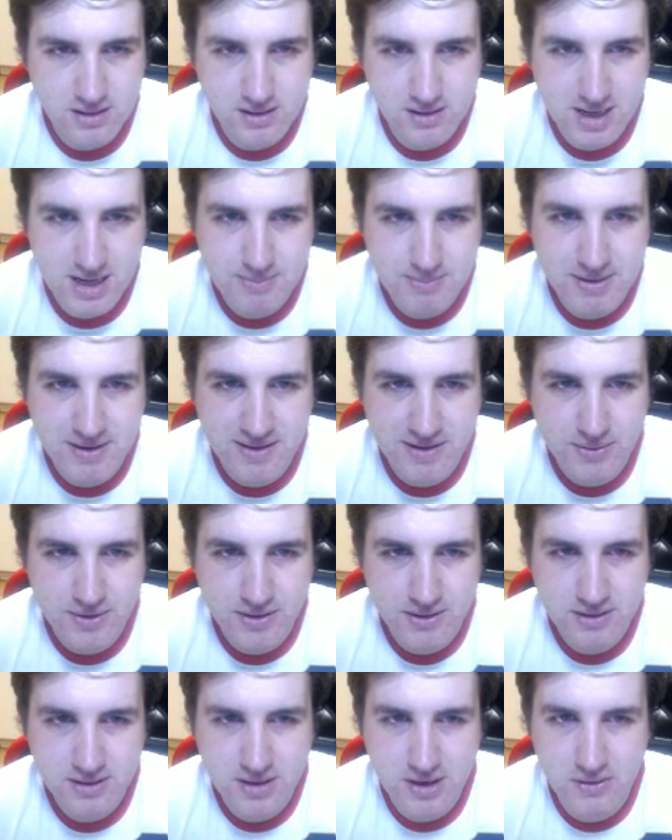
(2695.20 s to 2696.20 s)
I'll buy that one.
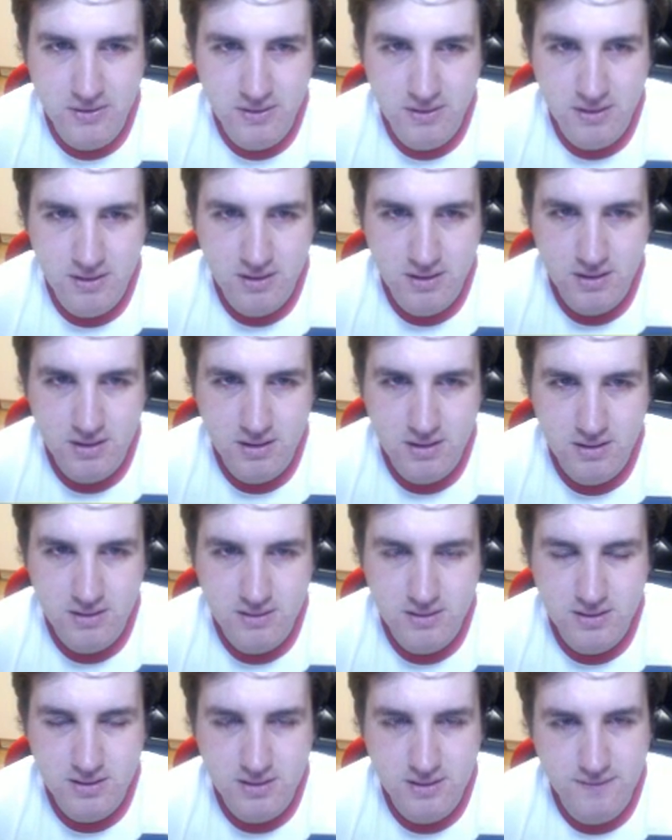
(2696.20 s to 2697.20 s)
Go.
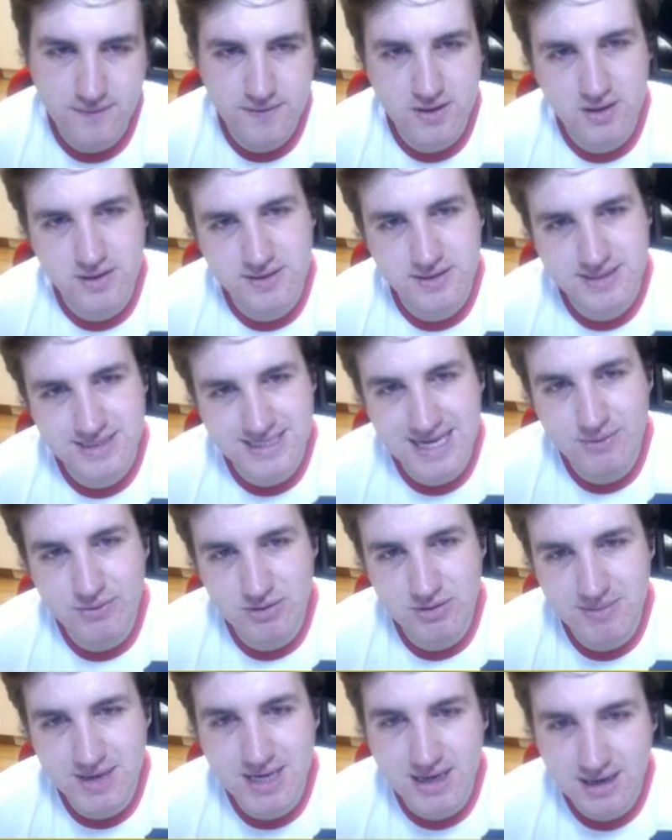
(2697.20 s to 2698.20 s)
I forgot. See what I
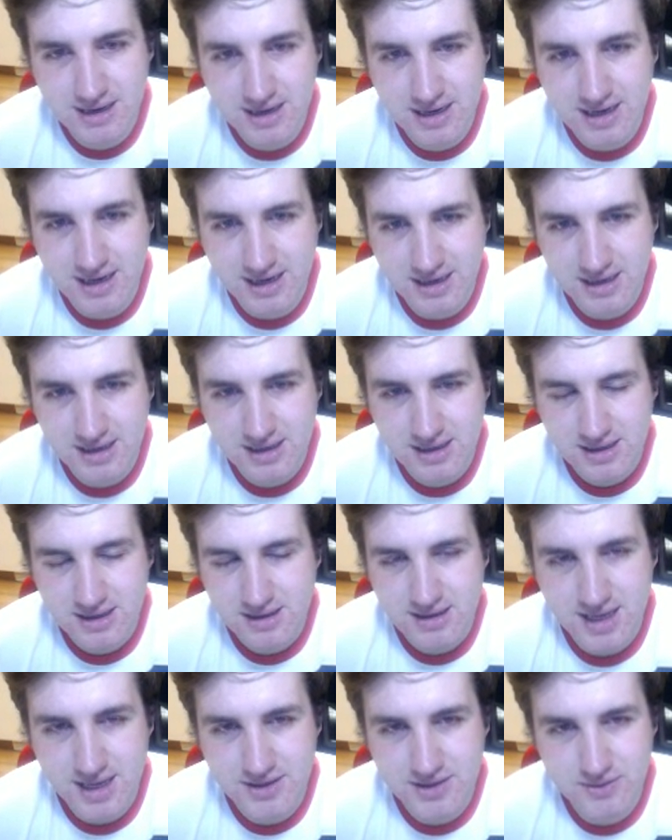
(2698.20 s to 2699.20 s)
mean? Like,
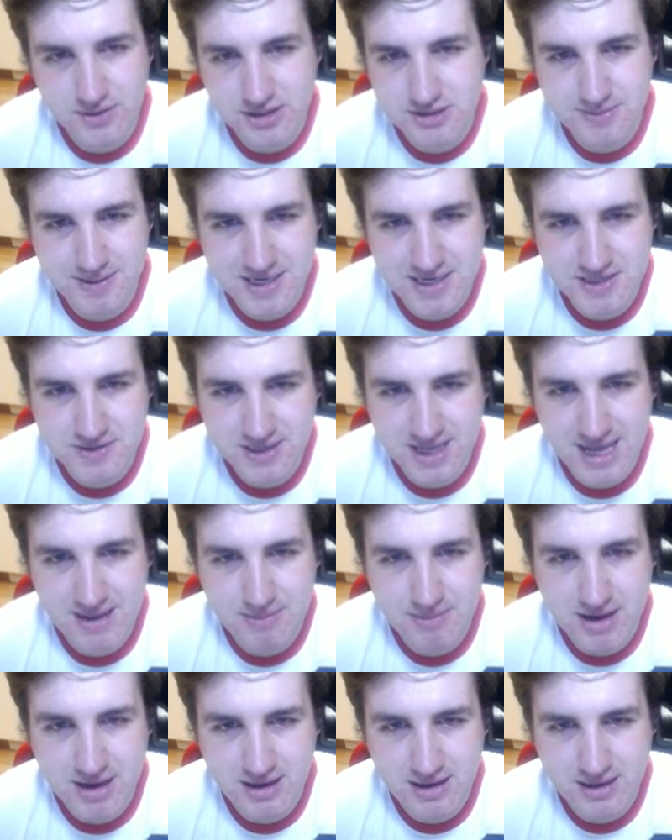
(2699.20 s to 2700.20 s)
I don't want to spend 2k,
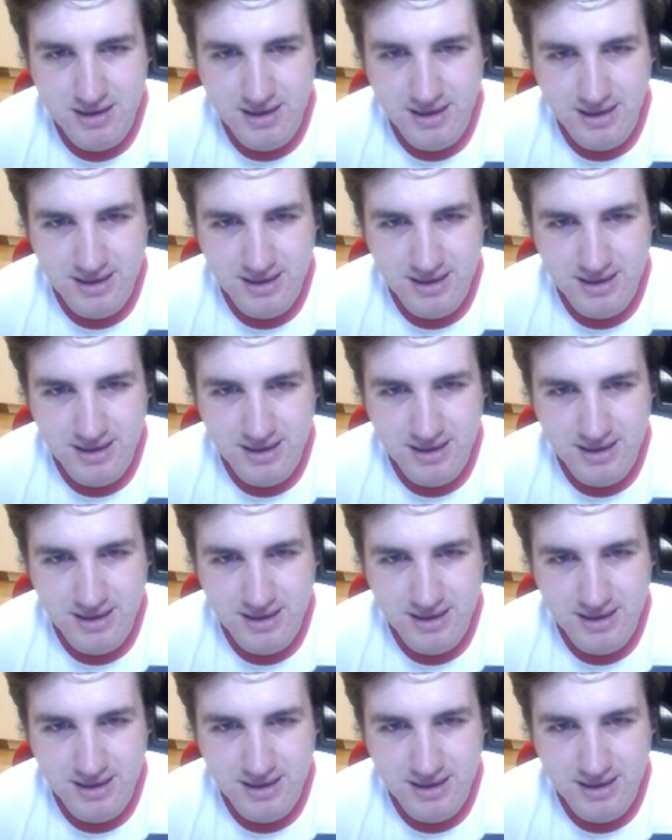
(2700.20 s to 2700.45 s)
mate. Like,